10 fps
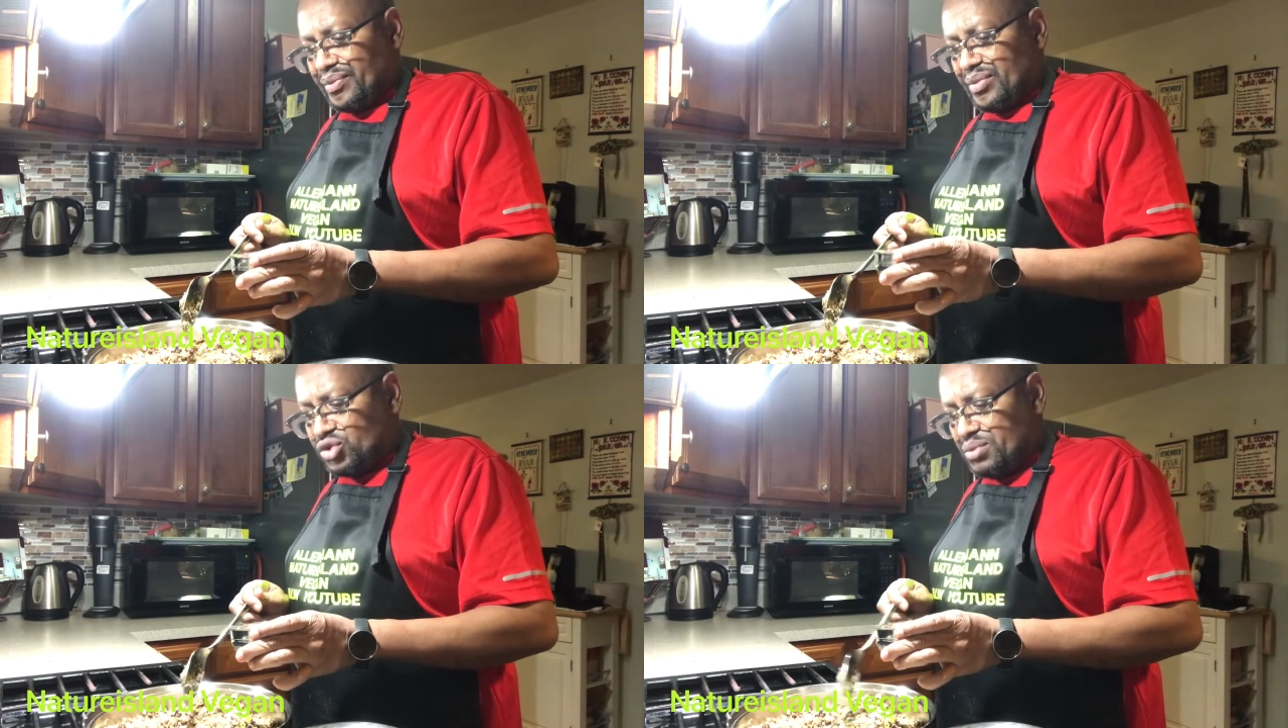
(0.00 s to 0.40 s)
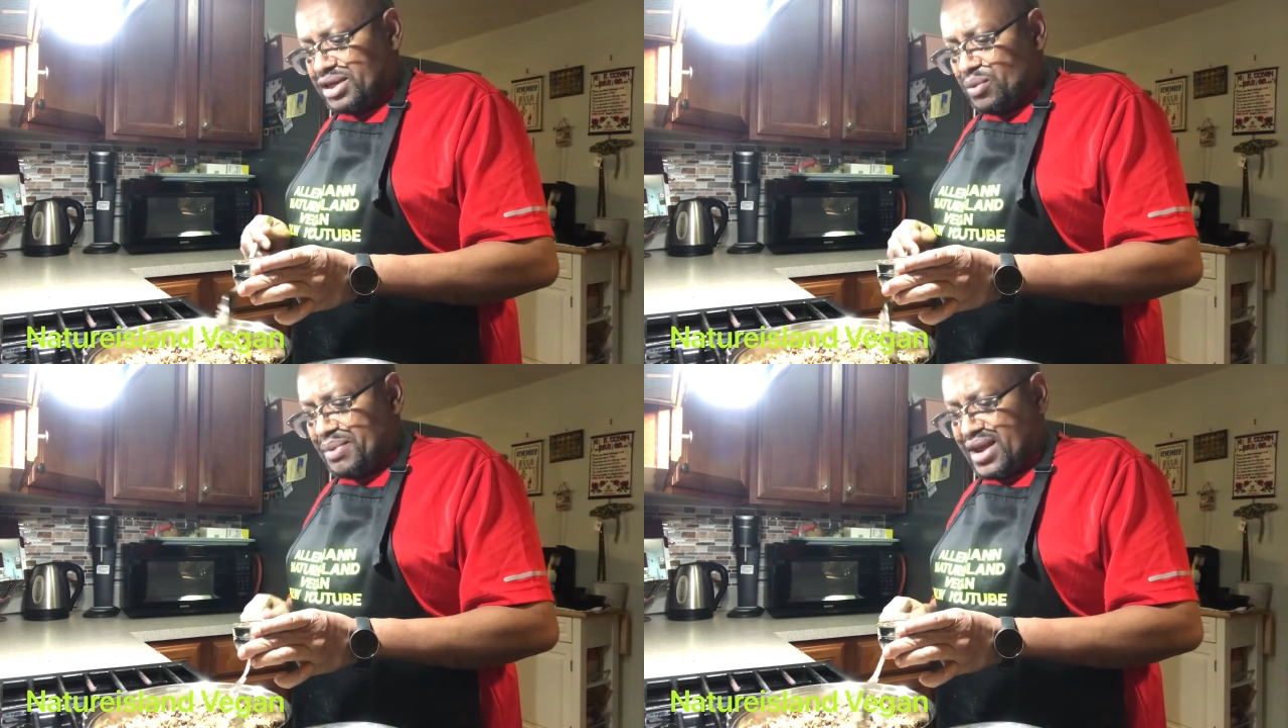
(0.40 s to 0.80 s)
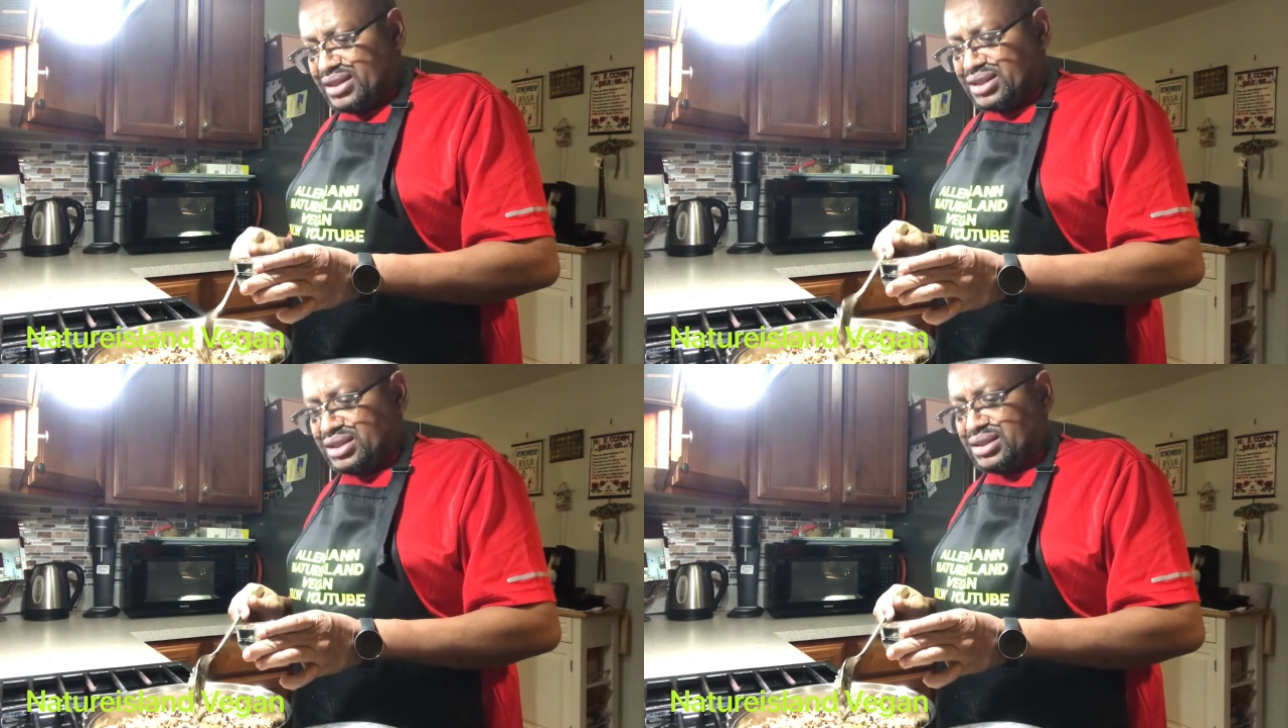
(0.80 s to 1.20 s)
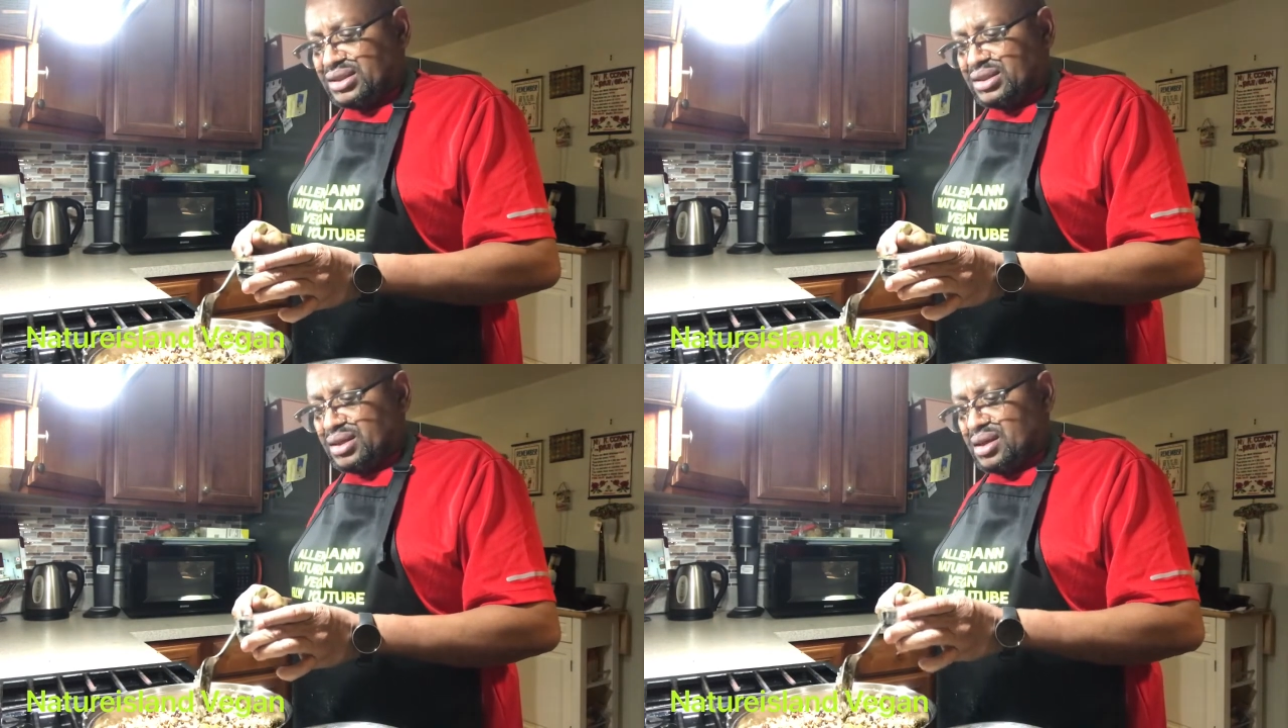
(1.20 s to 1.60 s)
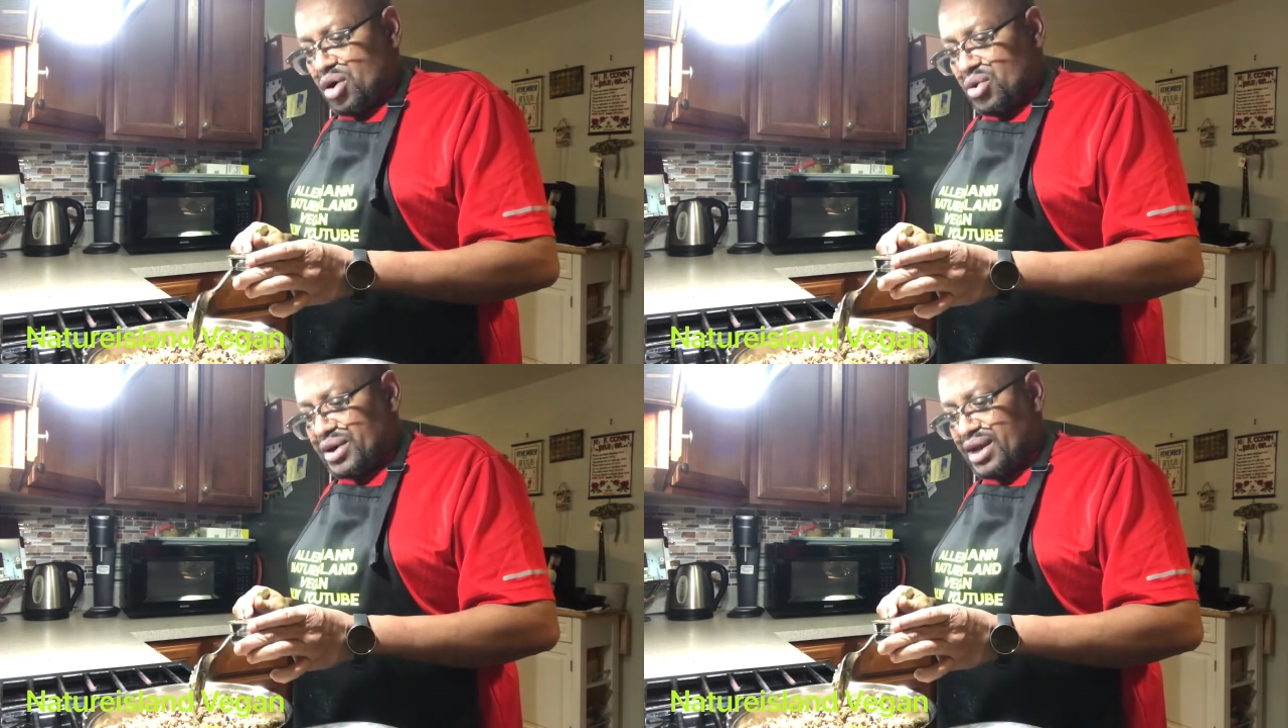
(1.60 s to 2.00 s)
tomato paste,
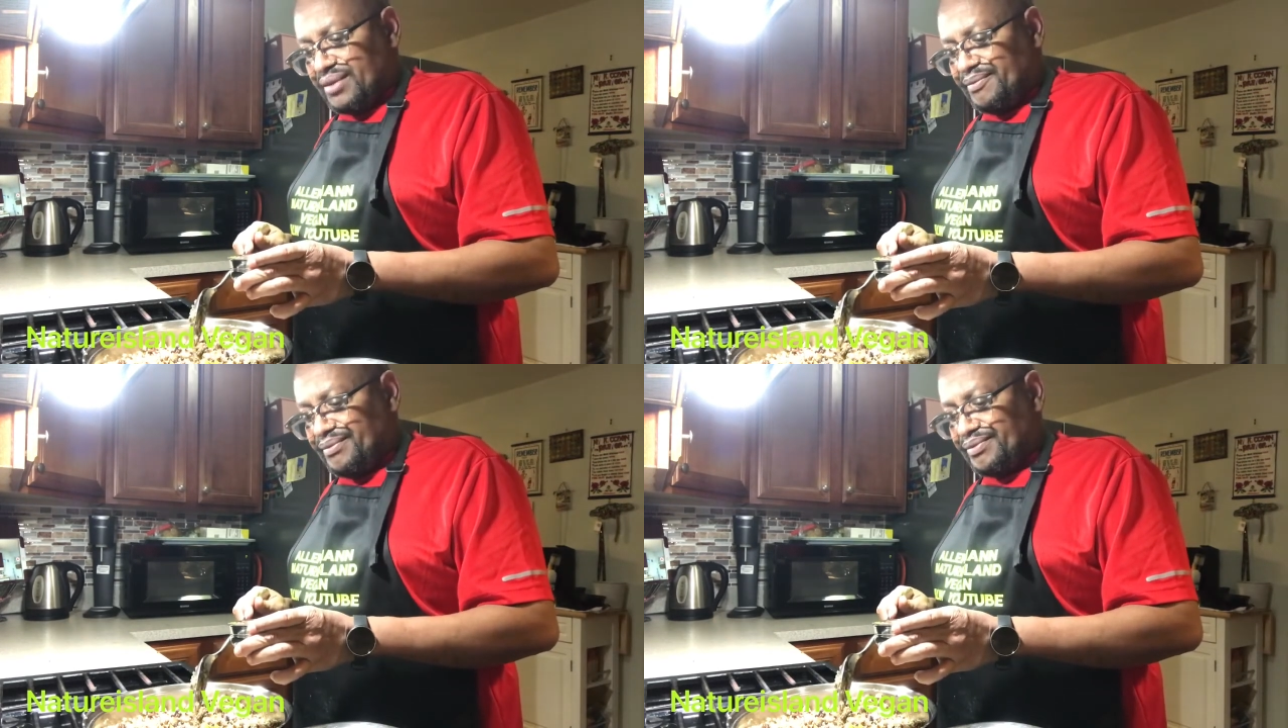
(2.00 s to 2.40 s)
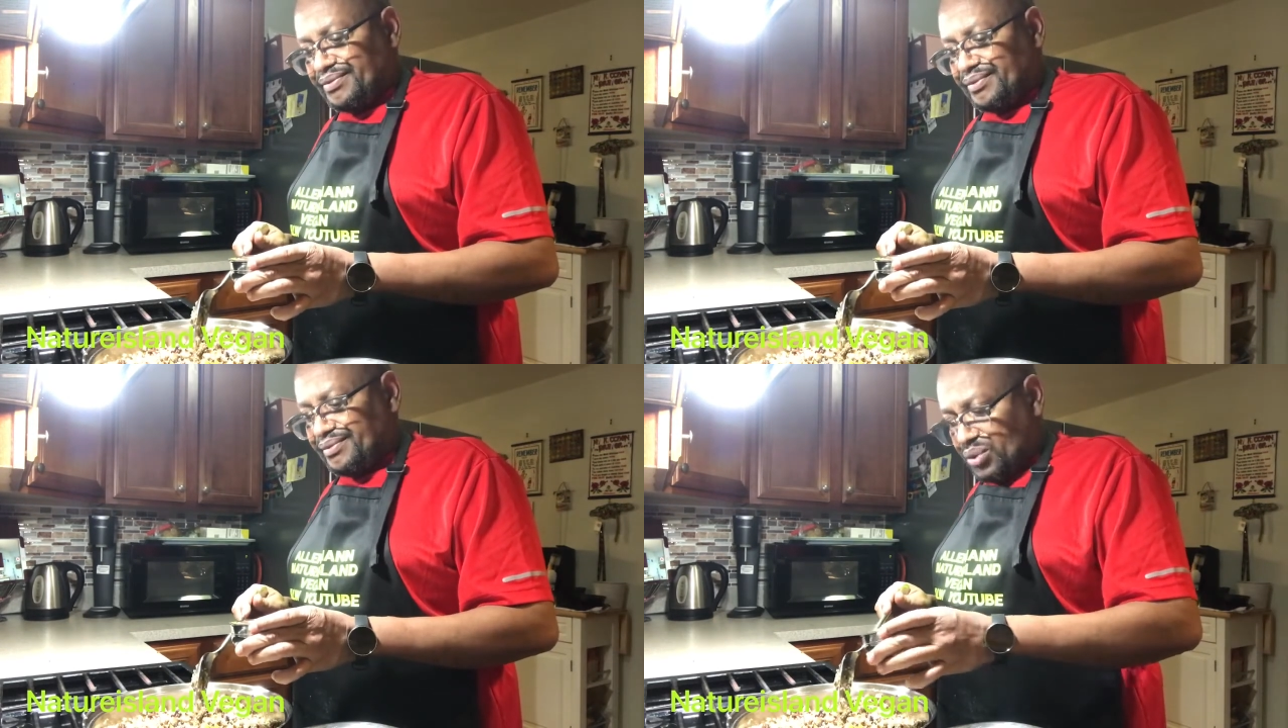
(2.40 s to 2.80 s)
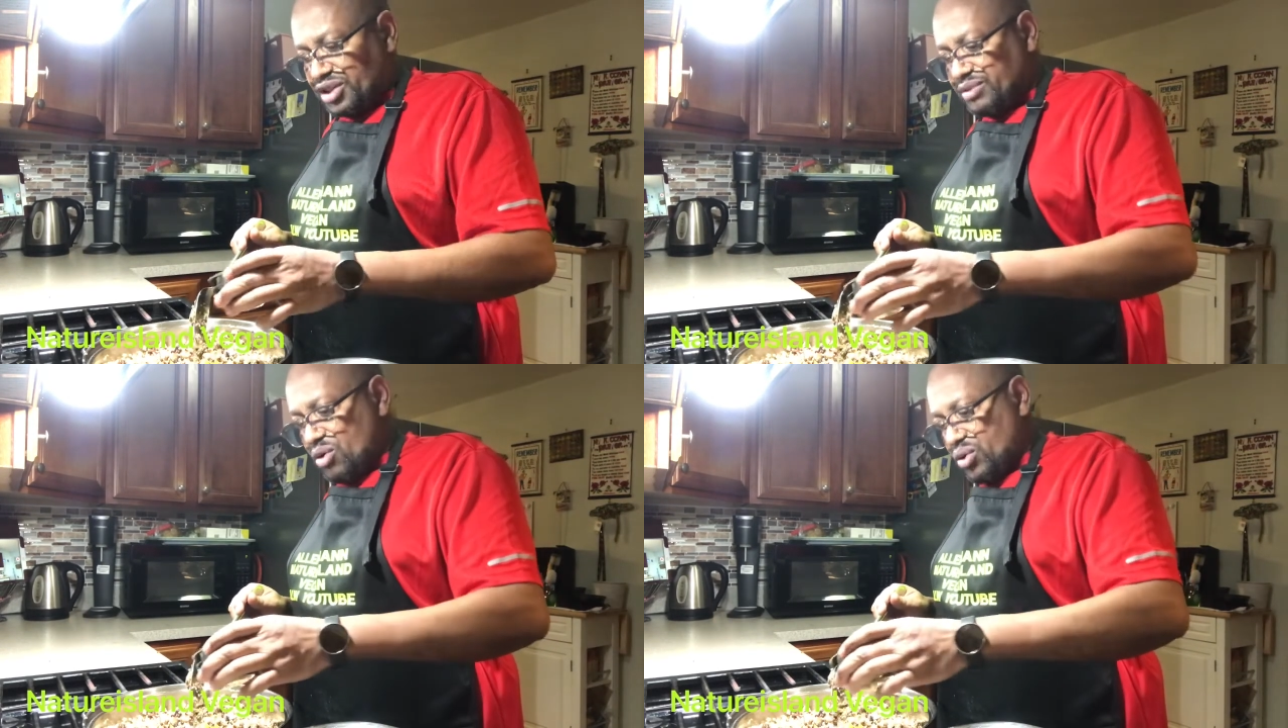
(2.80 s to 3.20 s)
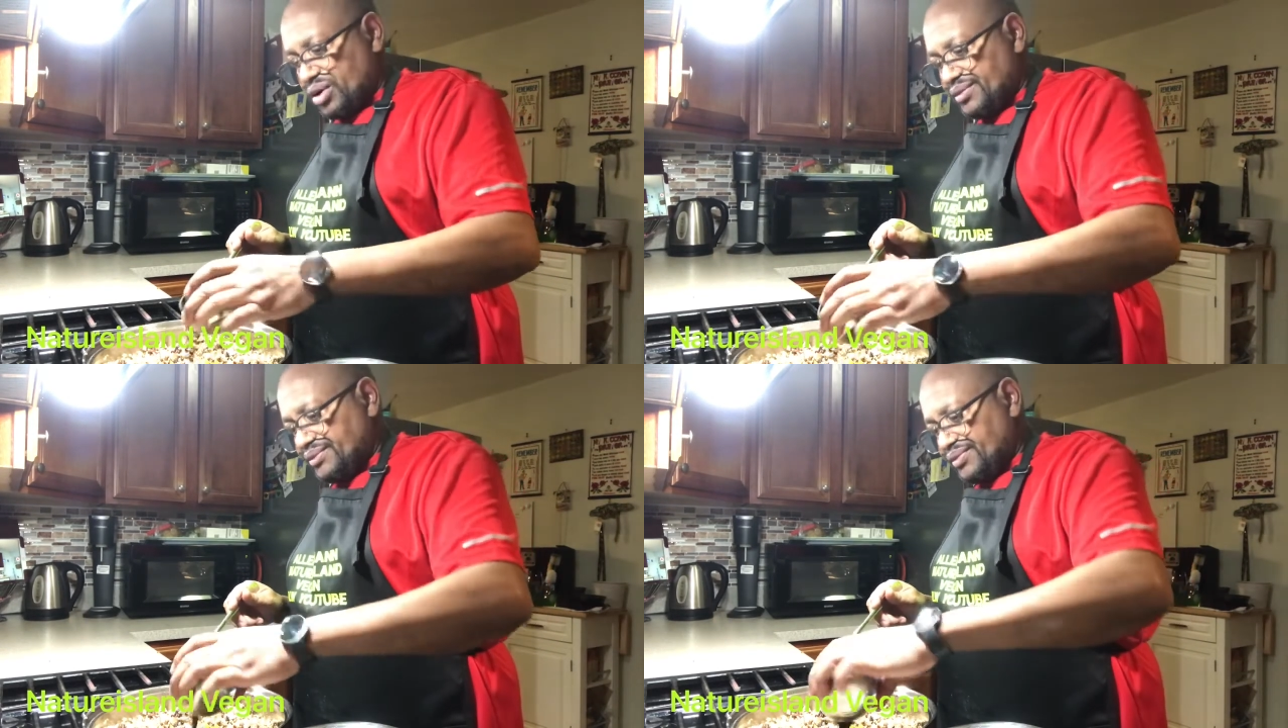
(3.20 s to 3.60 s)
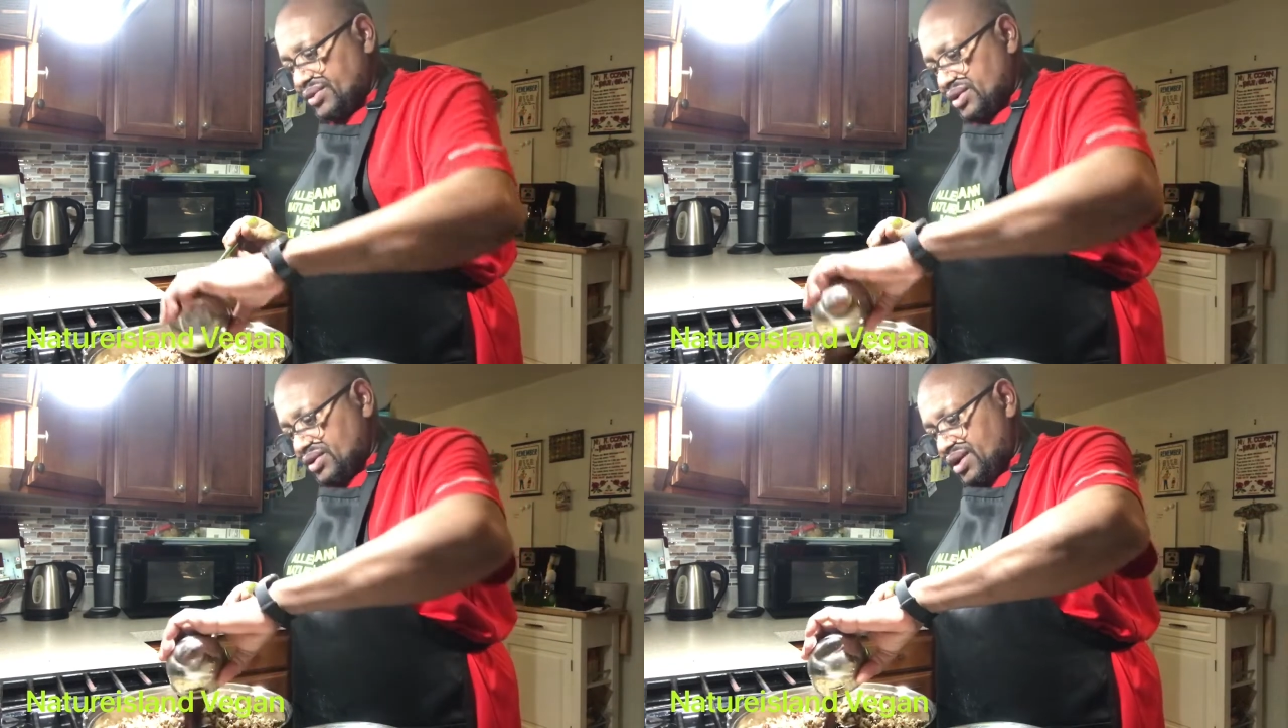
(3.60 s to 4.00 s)
browning, liquid smoke.
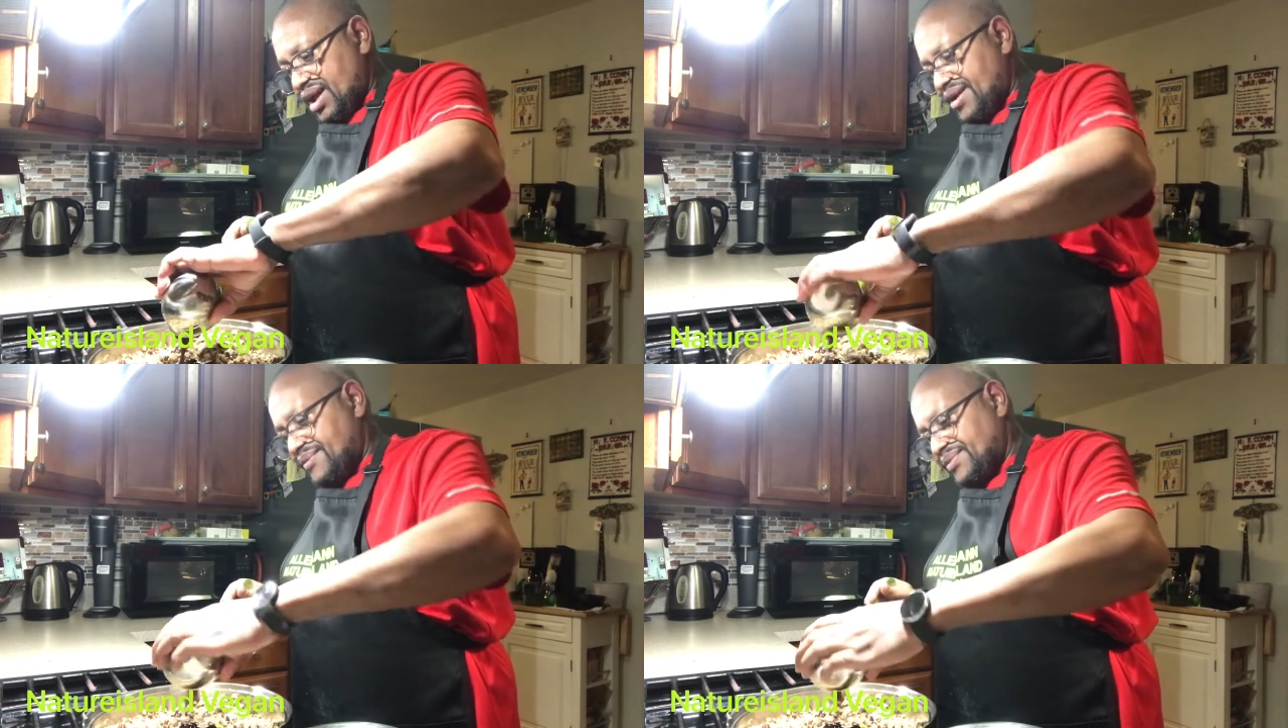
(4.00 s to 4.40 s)
Okay.